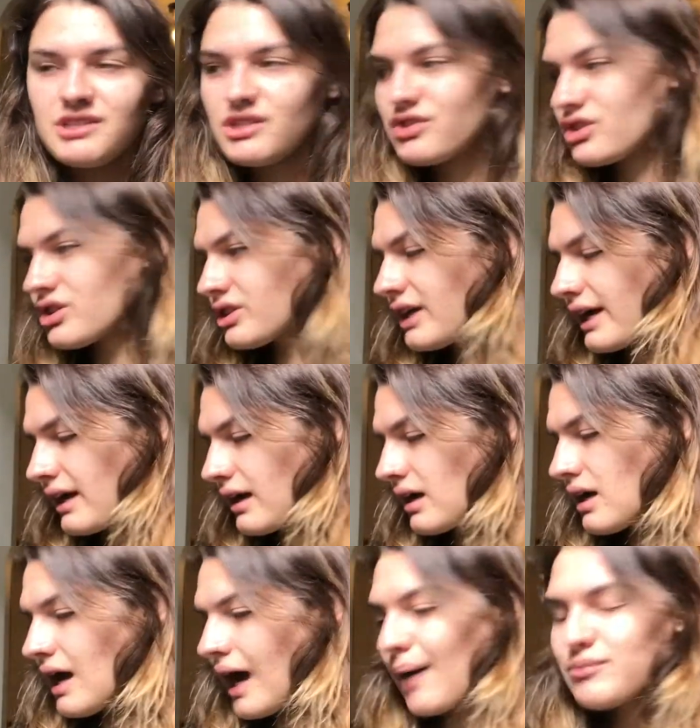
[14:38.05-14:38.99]
These are like,
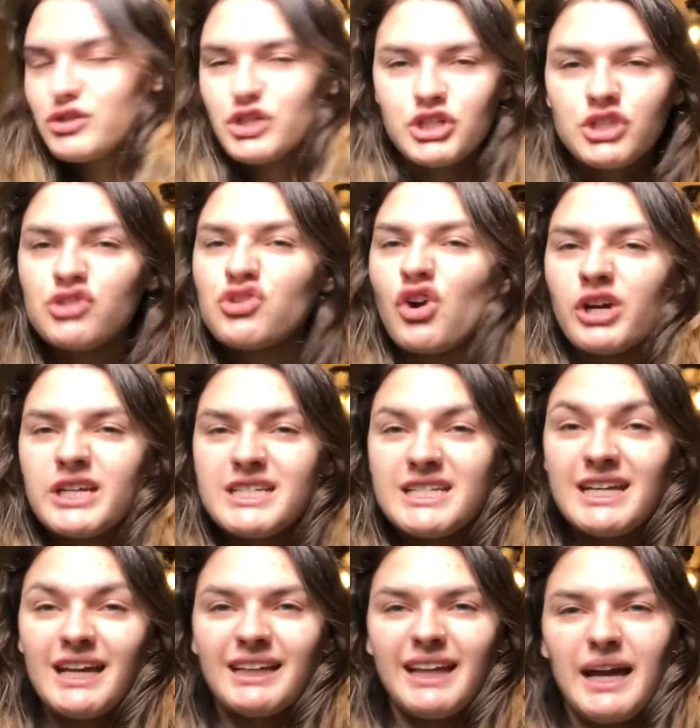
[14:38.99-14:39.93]
I'm just starting
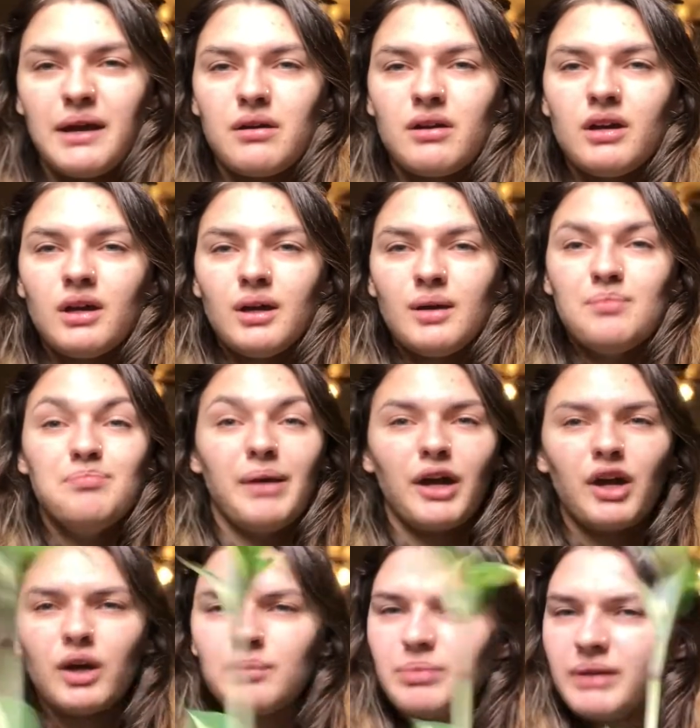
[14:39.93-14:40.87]
to get like
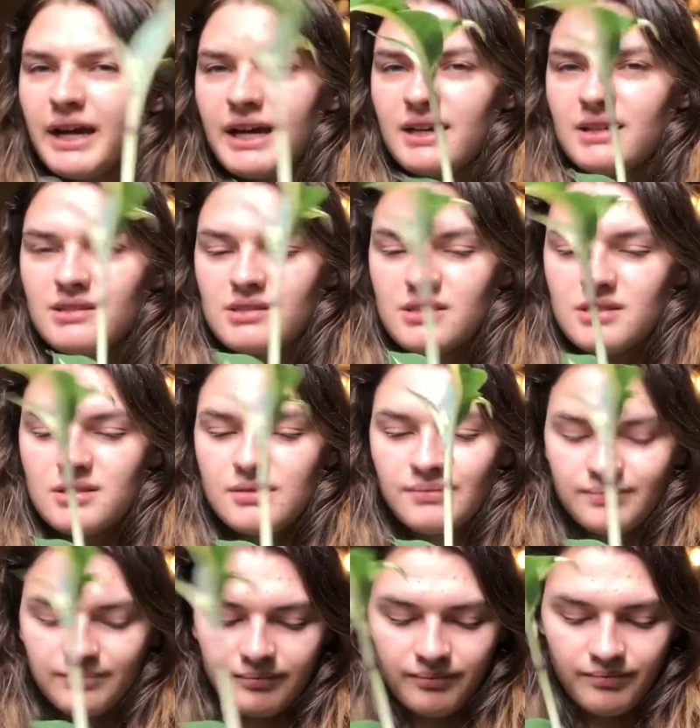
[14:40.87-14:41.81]
bigger plants.
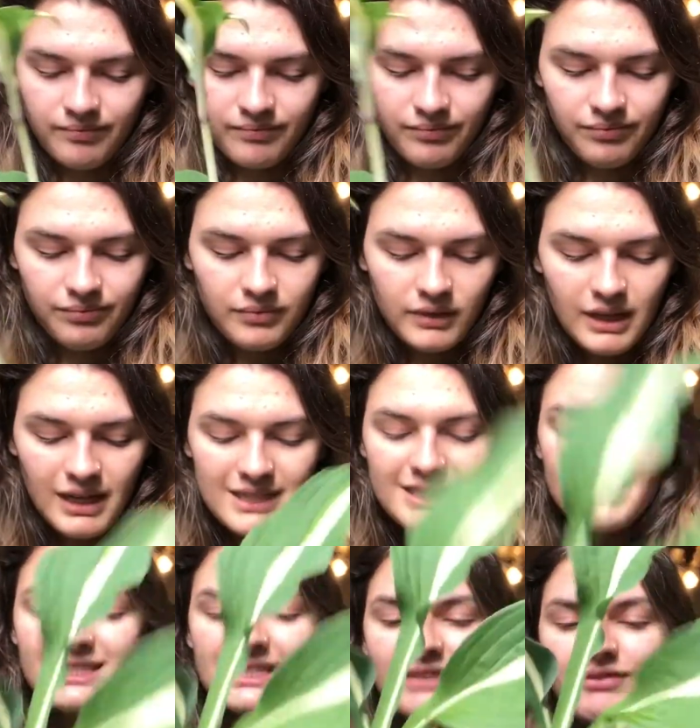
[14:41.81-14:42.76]

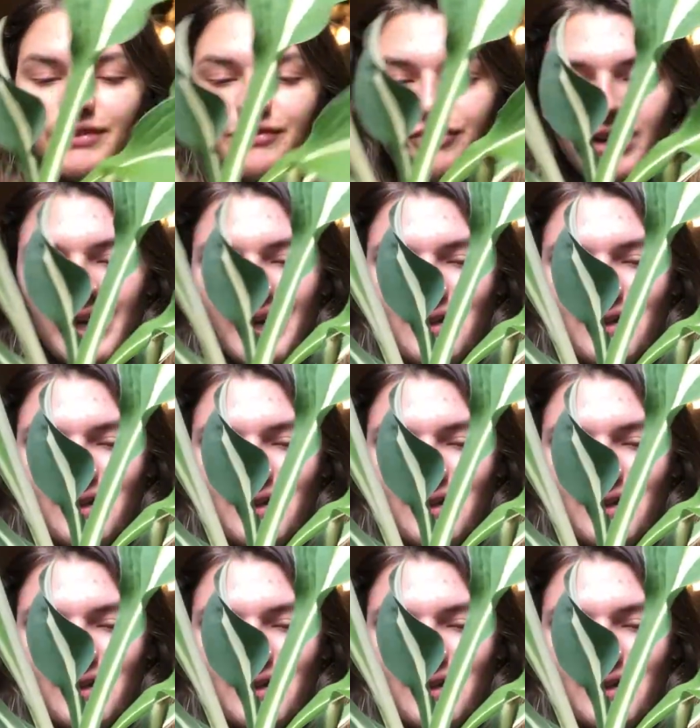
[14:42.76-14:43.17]
Is this even for